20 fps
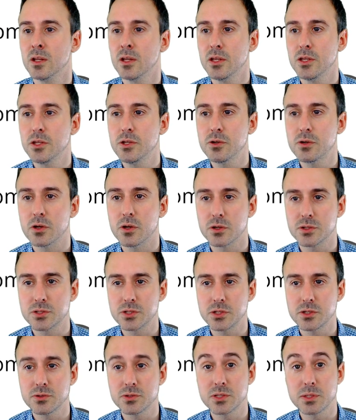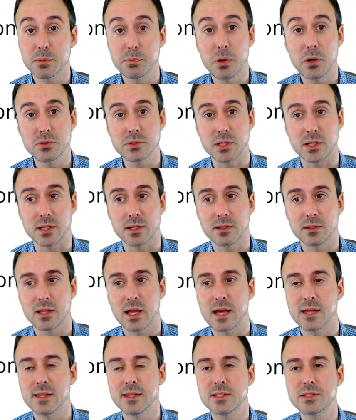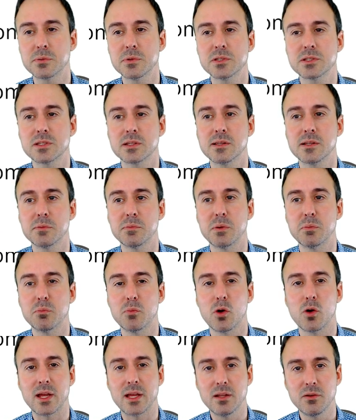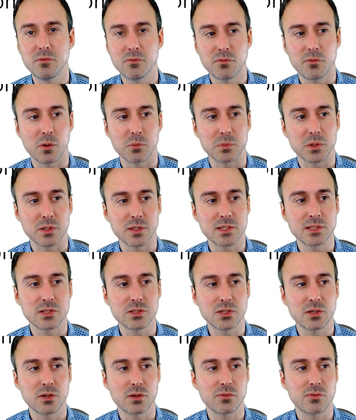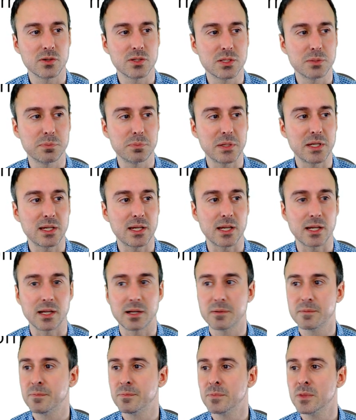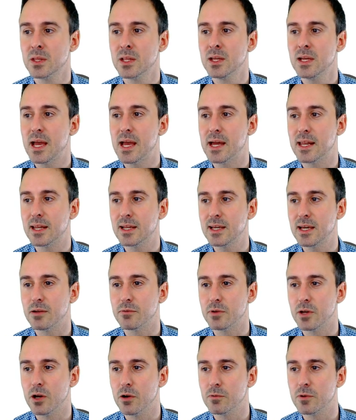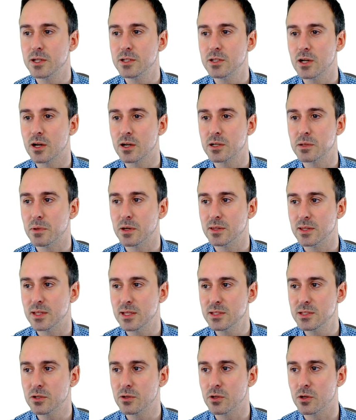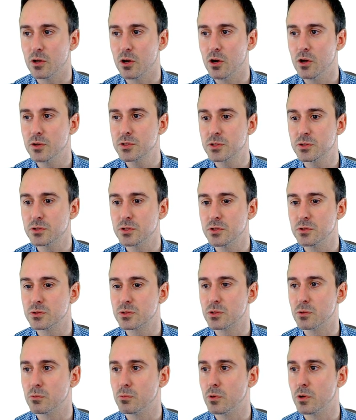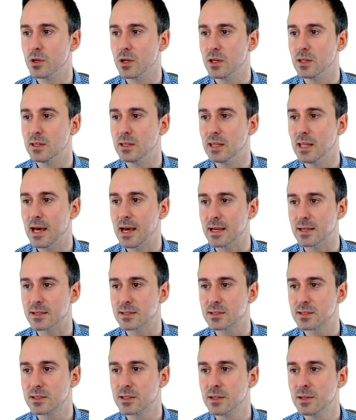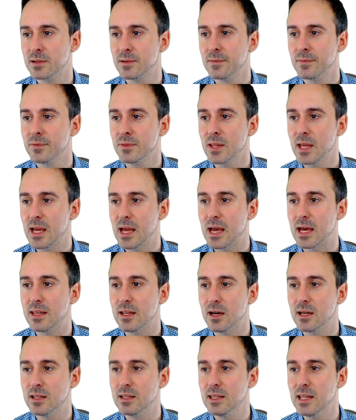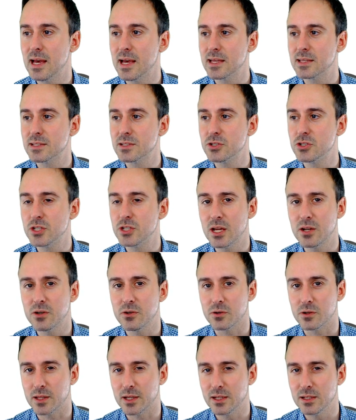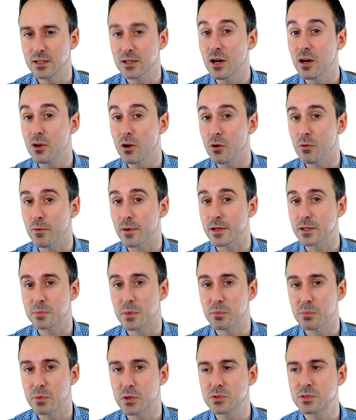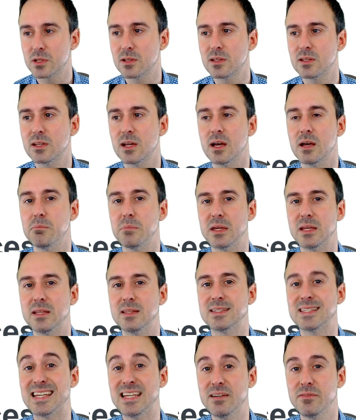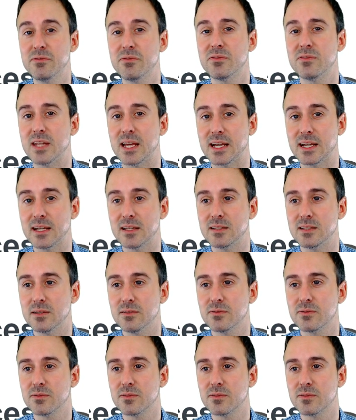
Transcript: You could also use supposing. And this one's a little bit more informal. This is good for speaking. And again, we already talked about this. You can also use the word unless. And unless generally, not always, but most of the time means if negative.